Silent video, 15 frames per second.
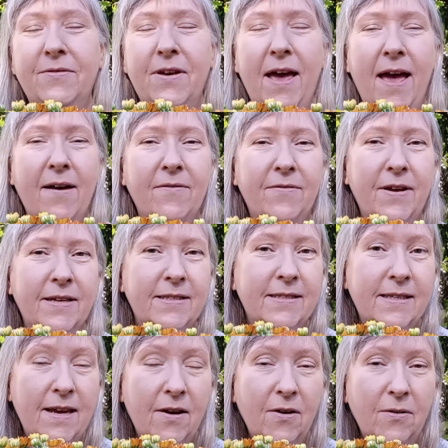you have a
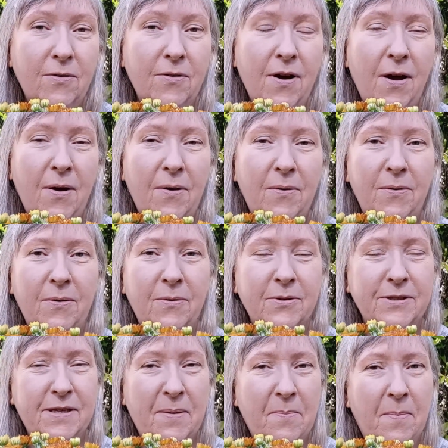scarecrow
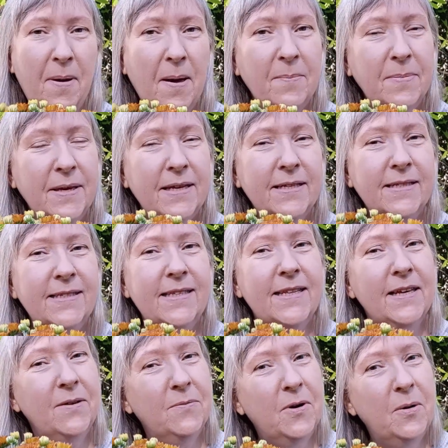or some pumpkins
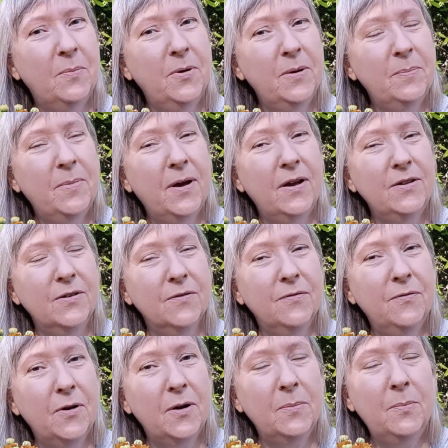that you want to put on your
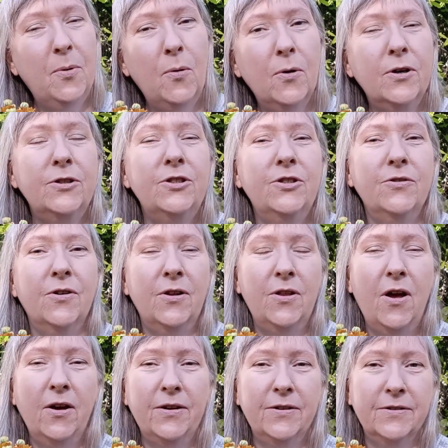front porch or
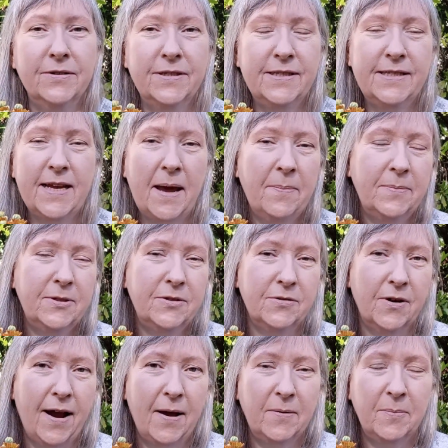along your steps
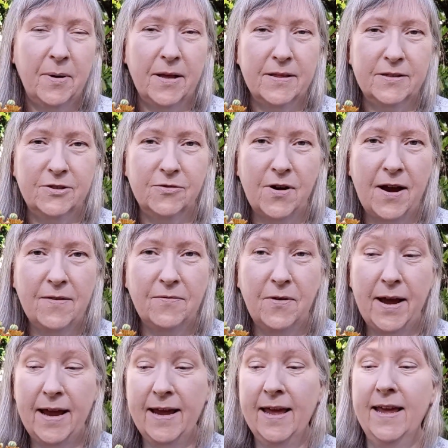or out by the
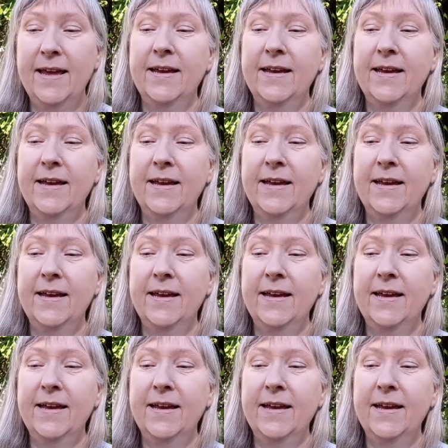driveway,